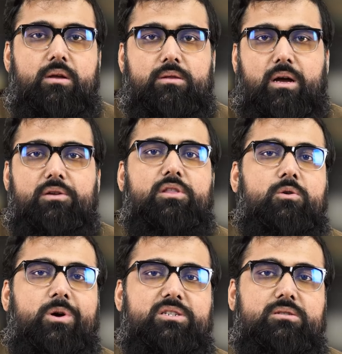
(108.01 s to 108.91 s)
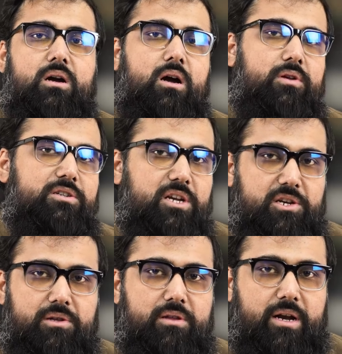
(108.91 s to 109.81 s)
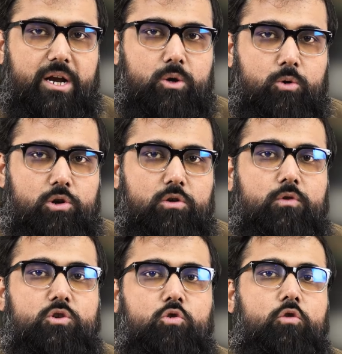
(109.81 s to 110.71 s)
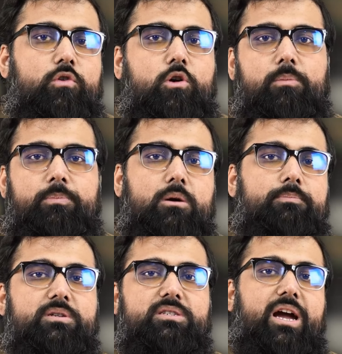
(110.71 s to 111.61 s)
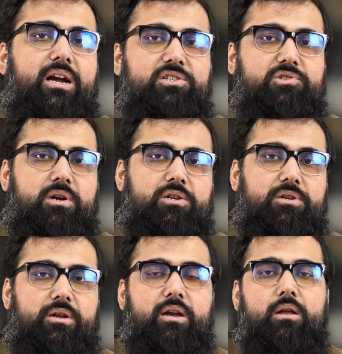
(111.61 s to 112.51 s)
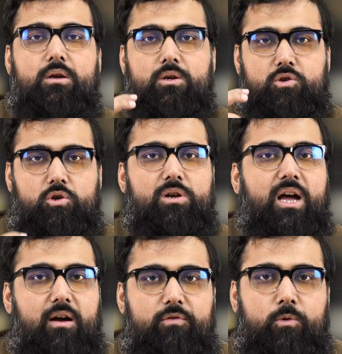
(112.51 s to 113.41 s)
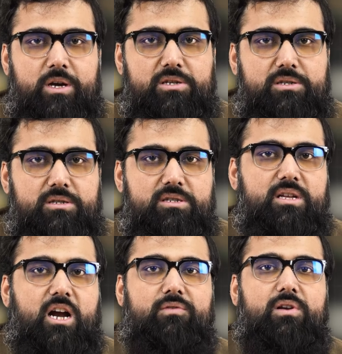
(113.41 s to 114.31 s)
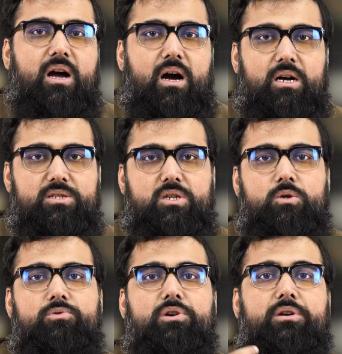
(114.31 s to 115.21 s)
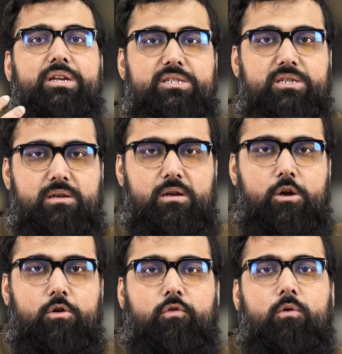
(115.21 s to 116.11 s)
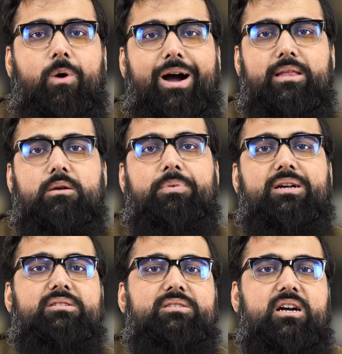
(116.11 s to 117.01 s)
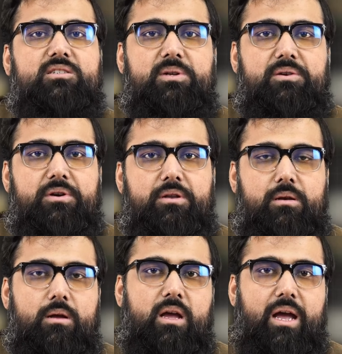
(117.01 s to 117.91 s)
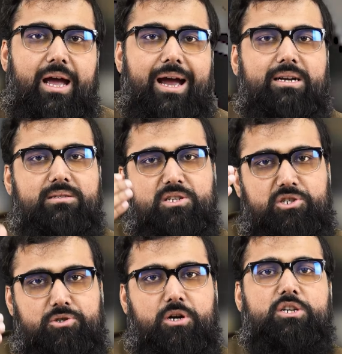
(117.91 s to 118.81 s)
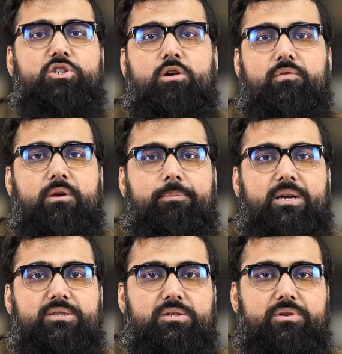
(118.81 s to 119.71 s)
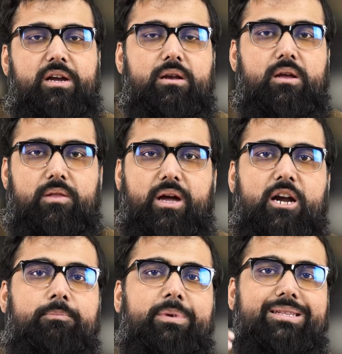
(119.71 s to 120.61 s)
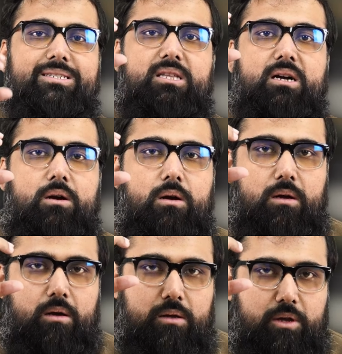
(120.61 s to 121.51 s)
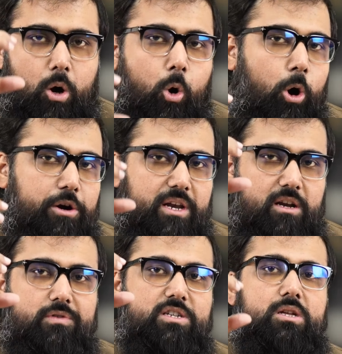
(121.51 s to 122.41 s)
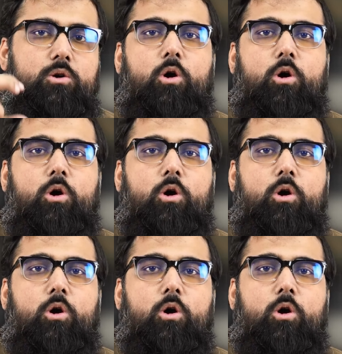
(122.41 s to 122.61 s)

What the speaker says: The other section that I told you was overall purpose and structure, right? So you will have questions that will ask you the reason for why the passage has been written and the structure of the passage, right? That means the order in which the